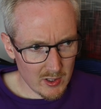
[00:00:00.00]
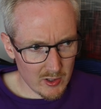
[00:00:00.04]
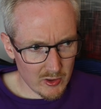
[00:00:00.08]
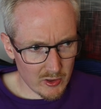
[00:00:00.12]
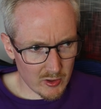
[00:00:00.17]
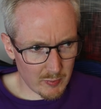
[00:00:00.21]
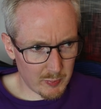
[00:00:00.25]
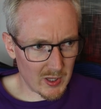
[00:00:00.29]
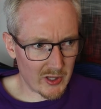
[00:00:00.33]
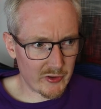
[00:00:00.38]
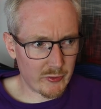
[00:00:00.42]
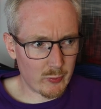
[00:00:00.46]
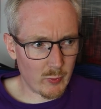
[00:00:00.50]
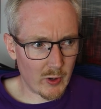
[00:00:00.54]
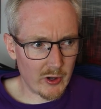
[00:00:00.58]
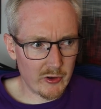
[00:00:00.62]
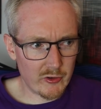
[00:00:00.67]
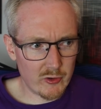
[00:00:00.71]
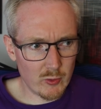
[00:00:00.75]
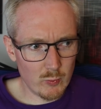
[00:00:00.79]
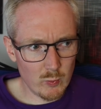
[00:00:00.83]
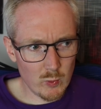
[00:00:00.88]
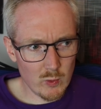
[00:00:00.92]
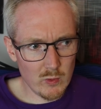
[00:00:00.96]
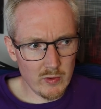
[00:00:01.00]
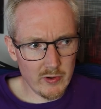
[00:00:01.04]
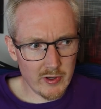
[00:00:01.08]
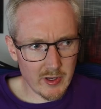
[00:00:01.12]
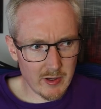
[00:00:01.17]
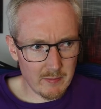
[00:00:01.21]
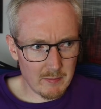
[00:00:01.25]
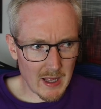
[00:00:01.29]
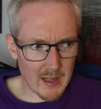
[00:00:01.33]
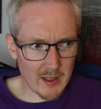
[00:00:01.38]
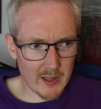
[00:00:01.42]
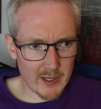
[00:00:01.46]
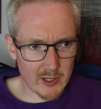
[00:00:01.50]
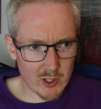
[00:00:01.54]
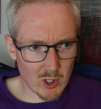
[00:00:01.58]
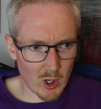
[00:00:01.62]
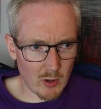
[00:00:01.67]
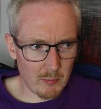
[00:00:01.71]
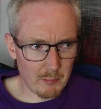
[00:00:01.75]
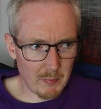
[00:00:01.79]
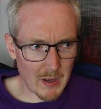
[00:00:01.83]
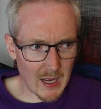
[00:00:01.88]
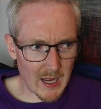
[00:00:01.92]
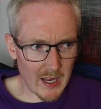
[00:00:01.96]
the +1 to wound in melee
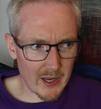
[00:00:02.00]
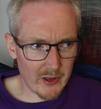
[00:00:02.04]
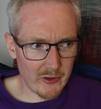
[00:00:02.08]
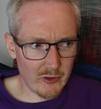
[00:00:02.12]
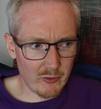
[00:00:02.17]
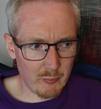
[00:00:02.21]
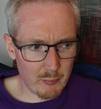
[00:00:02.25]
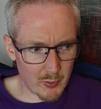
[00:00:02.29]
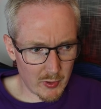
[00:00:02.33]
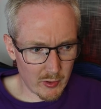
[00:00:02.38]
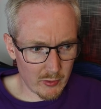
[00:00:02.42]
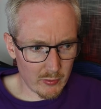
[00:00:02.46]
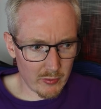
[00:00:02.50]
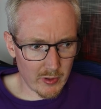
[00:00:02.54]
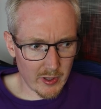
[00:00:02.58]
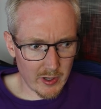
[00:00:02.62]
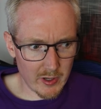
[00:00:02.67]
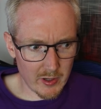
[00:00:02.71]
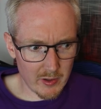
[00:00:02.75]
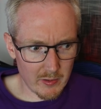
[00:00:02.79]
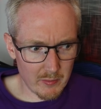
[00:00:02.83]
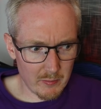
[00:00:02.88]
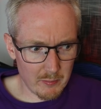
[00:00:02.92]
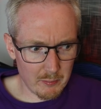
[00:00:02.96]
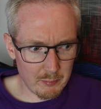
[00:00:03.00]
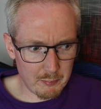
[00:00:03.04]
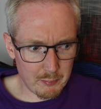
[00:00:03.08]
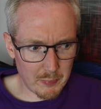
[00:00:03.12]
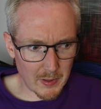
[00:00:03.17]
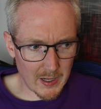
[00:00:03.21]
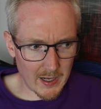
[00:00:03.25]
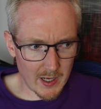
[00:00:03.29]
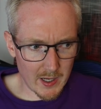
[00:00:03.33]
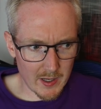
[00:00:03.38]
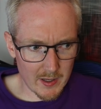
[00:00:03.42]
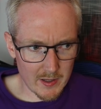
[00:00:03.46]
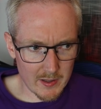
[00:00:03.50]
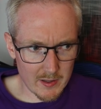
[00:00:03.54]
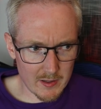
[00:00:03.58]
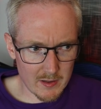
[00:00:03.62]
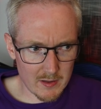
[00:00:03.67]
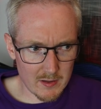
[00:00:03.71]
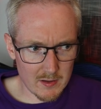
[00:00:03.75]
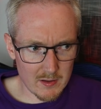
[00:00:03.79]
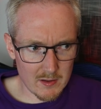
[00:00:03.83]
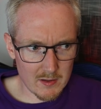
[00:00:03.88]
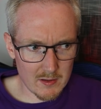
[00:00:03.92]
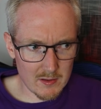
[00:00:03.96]
combat is brilliant, but
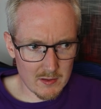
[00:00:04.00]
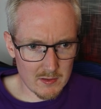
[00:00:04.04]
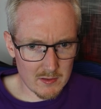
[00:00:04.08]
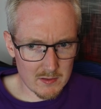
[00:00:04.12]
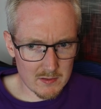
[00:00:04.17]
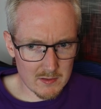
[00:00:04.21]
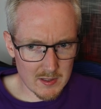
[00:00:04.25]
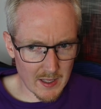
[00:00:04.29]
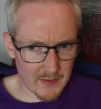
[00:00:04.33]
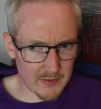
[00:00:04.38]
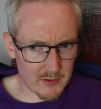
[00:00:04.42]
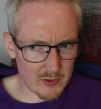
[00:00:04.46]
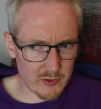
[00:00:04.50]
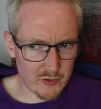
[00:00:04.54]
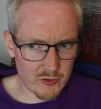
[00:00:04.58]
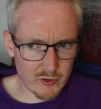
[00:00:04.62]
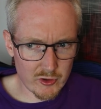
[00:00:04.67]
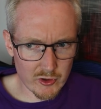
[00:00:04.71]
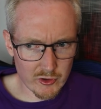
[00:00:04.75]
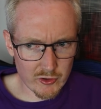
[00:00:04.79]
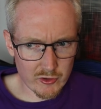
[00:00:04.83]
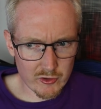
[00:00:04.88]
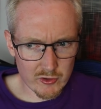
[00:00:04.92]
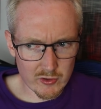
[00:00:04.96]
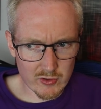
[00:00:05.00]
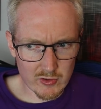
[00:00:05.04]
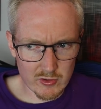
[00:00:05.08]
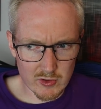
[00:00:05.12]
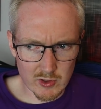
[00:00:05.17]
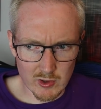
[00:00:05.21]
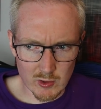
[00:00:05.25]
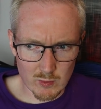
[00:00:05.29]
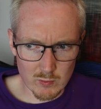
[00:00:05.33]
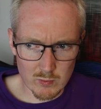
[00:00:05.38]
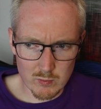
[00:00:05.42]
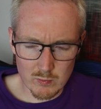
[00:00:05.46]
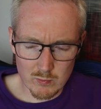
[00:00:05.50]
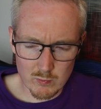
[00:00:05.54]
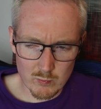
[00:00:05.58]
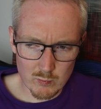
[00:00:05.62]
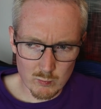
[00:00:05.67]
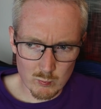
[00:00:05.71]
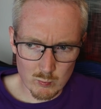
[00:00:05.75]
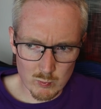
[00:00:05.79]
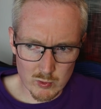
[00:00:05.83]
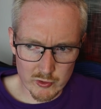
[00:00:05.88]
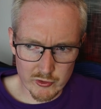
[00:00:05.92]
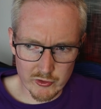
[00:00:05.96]
yeah, there's just, you know,
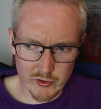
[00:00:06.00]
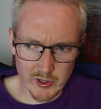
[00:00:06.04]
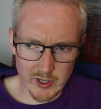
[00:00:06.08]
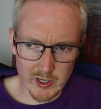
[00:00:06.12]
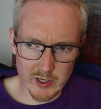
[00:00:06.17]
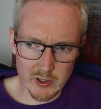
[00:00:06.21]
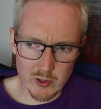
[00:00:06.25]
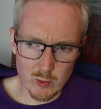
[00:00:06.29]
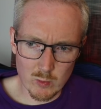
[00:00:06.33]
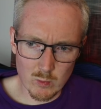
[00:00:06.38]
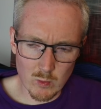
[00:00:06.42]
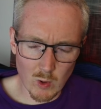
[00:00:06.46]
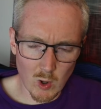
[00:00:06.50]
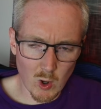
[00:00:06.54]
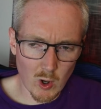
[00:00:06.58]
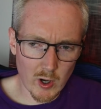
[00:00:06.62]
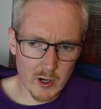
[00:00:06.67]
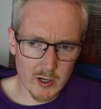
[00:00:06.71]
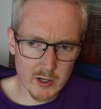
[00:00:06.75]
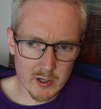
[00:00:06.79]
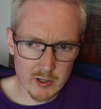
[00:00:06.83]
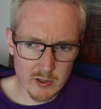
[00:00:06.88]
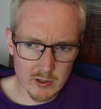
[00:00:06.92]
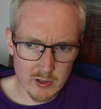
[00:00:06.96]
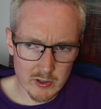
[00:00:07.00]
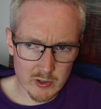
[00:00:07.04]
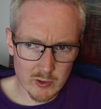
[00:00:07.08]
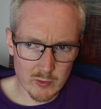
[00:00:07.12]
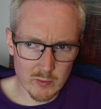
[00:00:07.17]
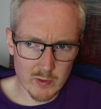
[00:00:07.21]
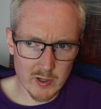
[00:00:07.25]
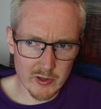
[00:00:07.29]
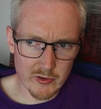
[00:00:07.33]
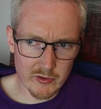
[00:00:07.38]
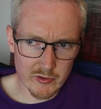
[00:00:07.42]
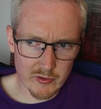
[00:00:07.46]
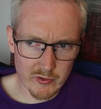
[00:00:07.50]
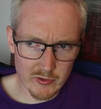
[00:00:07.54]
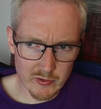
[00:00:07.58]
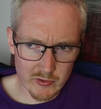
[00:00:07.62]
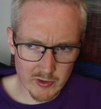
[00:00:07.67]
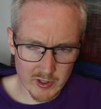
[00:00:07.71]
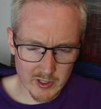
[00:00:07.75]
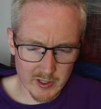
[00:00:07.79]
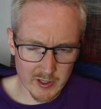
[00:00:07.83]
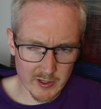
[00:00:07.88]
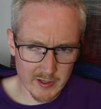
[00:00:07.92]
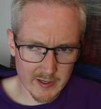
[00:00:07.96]
we're seeing new Orc units
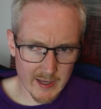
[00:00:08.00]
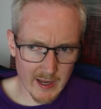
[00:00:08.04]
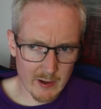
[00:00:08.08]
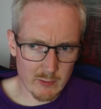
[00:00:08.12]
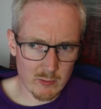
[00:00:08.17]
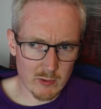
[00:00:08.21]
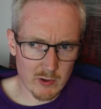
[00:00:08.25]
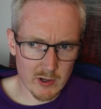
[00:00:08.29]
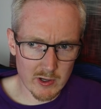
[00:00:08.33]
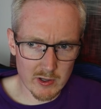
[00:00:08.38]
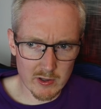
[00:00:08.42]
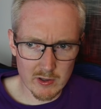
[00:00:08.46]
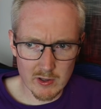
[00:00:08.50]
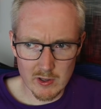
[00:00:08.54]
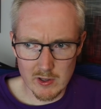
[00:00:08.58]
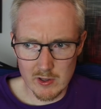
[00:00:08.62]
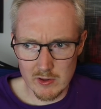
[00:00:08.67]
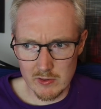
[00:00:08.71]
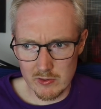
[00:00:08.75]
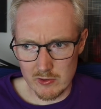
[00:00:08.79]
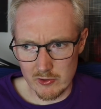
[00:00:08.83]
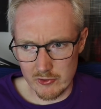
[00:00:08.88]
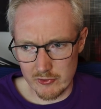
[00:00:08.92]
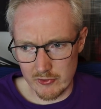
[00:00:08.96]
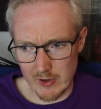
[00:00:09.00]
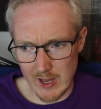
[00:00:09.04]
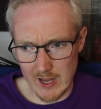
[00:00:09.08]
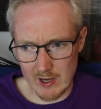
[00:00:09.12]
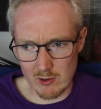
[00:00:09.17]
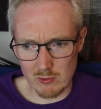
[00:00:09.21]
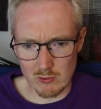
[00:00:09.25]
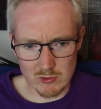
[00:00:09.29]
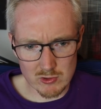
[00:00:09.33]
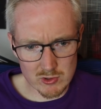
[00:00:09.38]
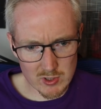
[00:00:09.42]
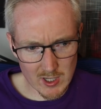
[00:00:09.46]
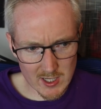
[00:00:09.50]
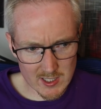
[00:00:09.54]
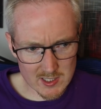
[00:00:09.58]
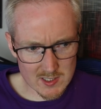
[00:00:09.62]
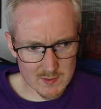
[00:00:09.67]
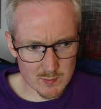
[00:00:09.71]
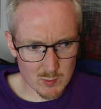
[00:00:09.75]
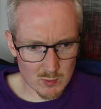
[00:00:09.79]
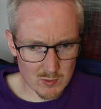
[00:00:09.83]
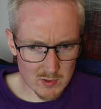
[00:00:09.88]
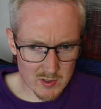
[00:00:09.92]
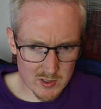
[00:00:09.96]
that can counter it. There's Necron
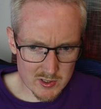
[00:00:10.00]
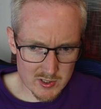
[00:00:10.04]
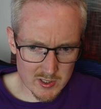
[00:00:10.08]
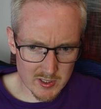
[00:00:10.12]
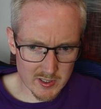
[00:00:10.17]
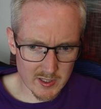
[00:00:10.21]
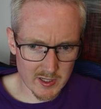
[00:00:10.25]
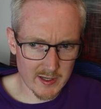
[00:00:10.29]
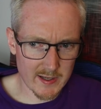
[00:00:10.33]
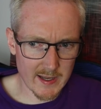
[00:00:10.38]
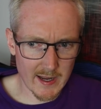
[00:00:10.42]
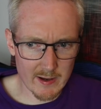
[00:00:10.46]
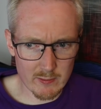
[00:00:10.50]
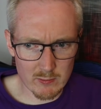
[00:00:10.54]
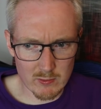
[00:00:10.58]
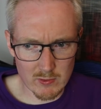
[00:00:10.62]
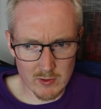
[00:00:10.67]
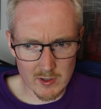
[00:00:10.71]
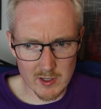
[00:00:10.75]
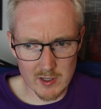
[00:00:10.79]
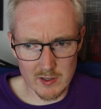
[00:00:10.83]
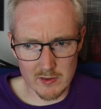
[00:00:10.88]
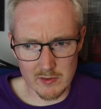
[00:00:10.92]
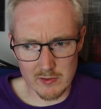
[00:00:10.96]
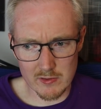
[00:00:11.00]
transports that can counter it.